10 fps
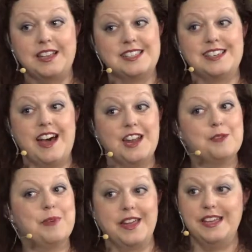is not a
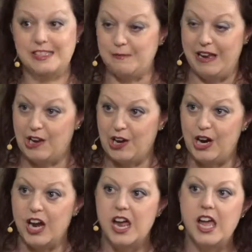
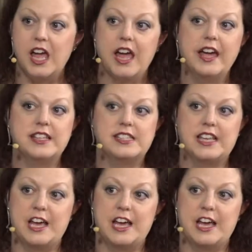pacemaker. It's